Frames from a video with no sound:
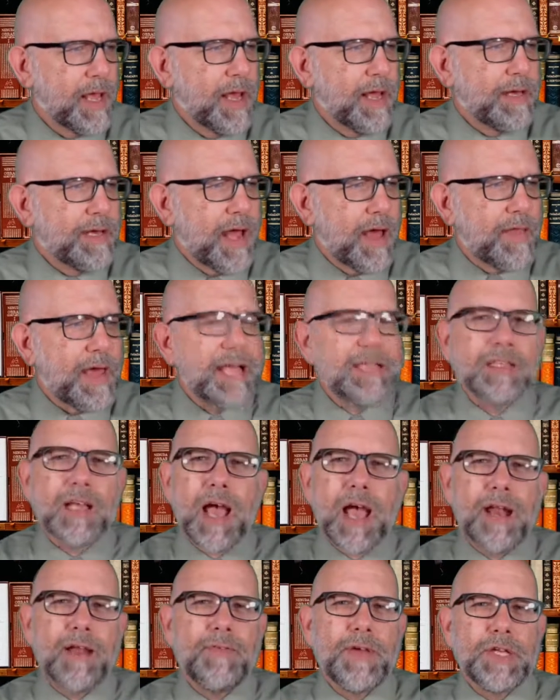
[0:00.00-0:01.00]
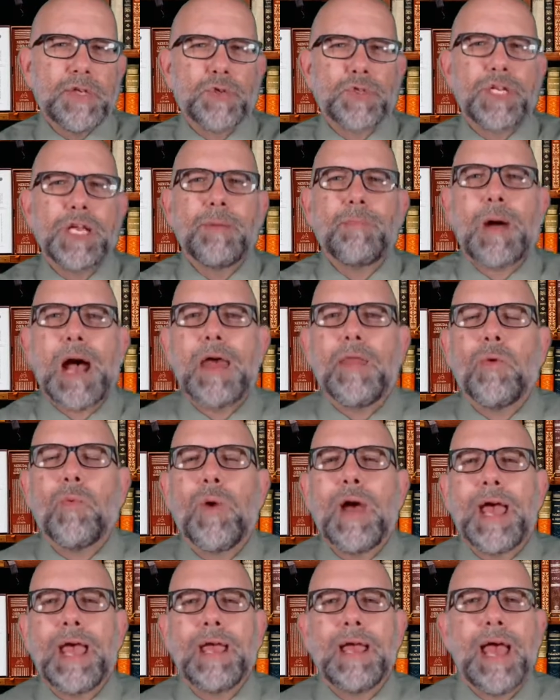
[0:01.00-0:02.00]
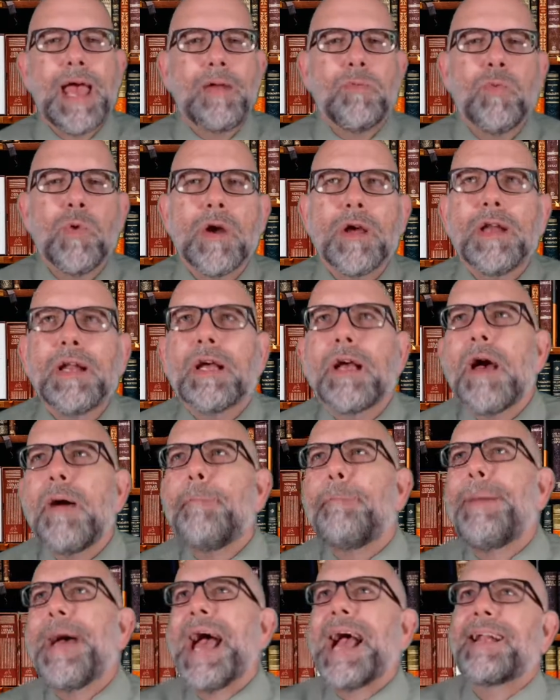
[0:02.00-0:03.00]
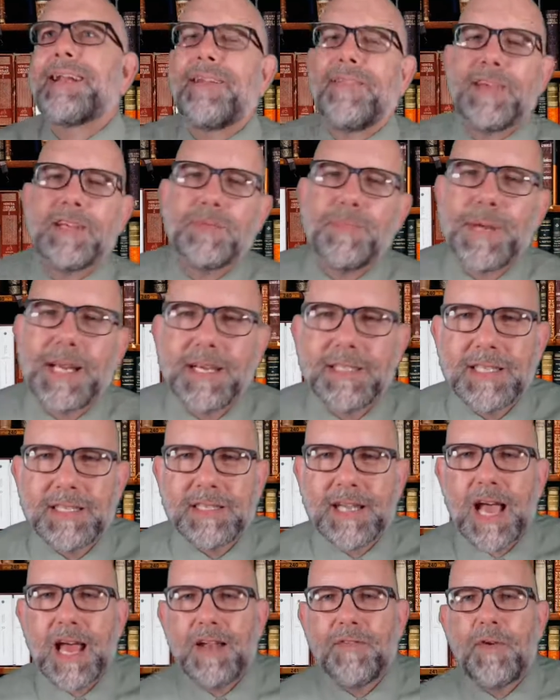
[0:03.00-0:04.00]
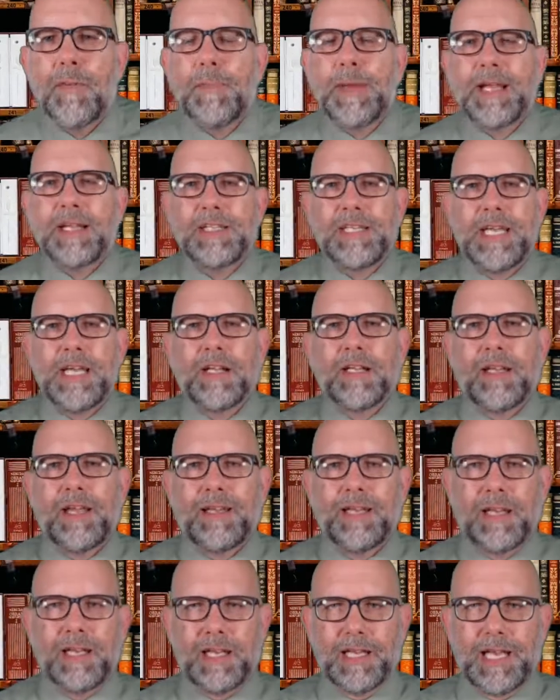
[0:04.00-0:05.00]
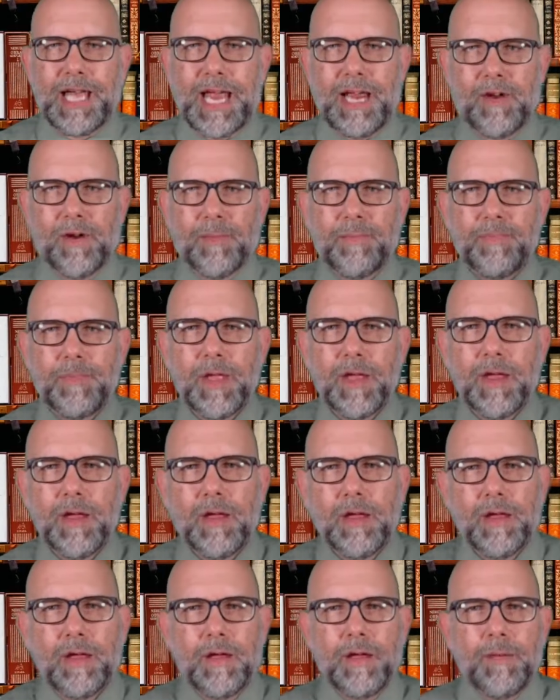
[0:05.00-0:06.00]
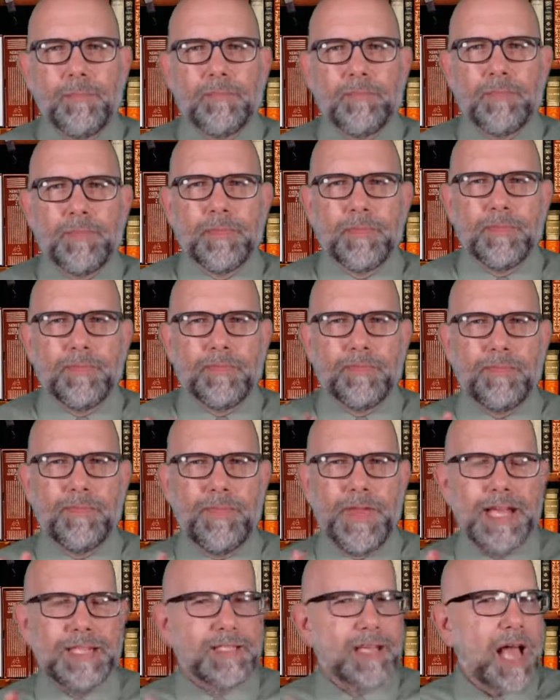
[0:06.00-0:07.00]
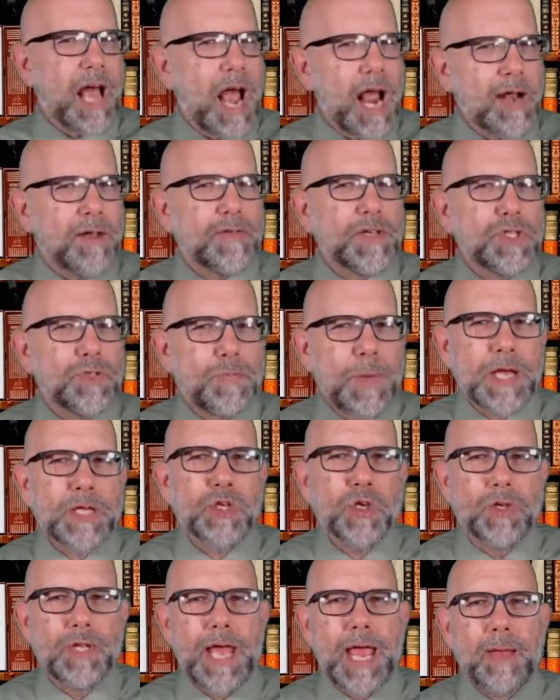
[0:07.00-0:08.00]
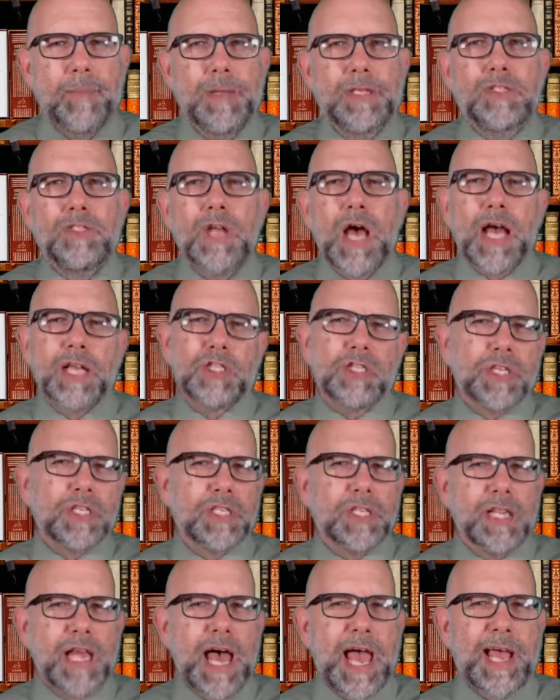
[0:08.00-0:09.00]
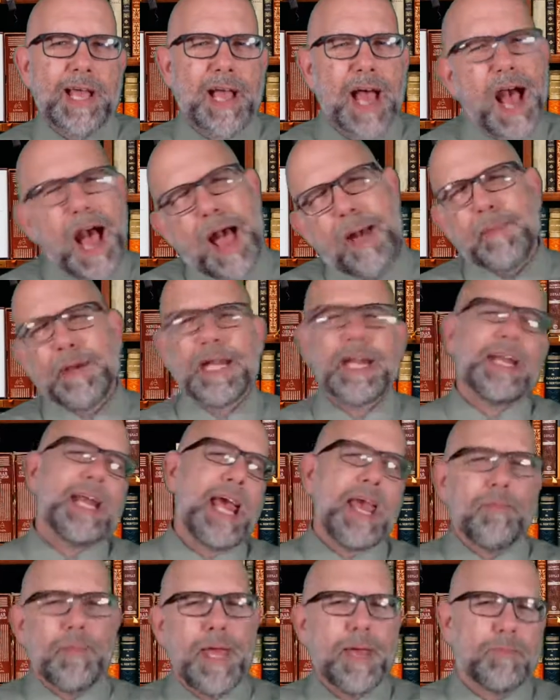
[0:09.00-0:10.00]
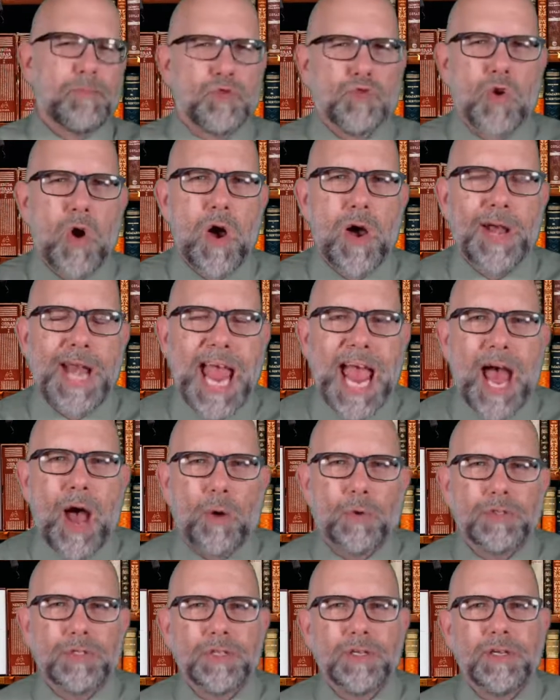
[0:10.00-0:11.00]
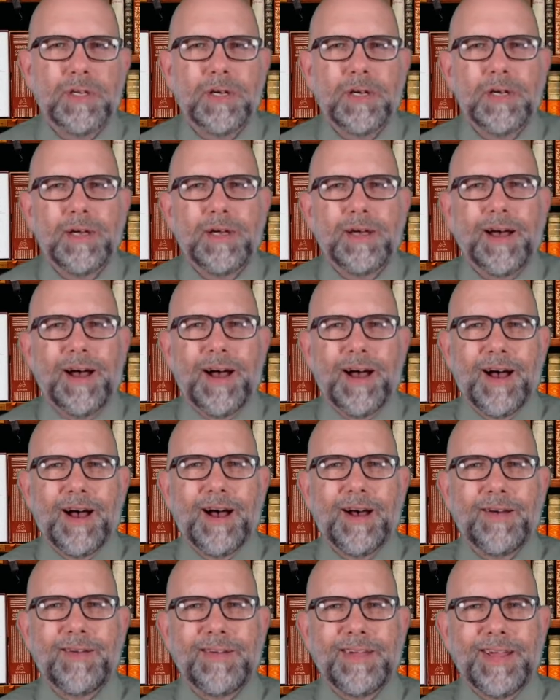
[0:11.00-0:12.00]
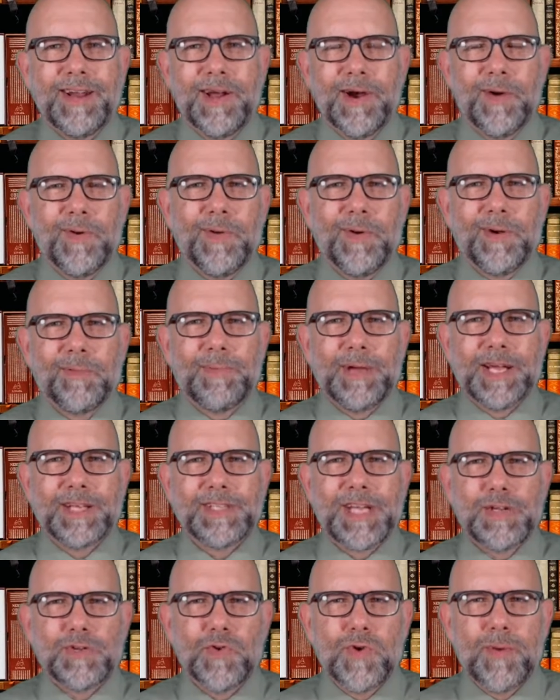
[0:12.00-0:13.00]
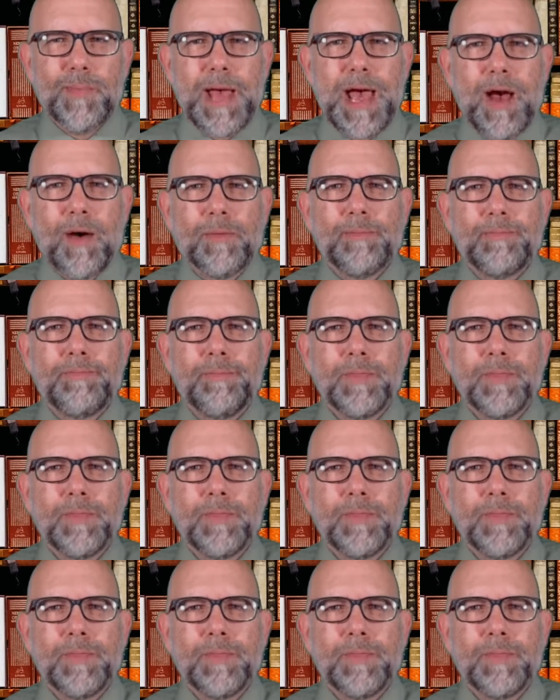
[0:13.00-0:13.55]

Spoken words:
Now that's kind of interesting, by the way, and we're going to come back to this because it's kind of a big deal a little later. That's kind of a special name. It's not just like, I'm going to name him drawn out, because I drew him out.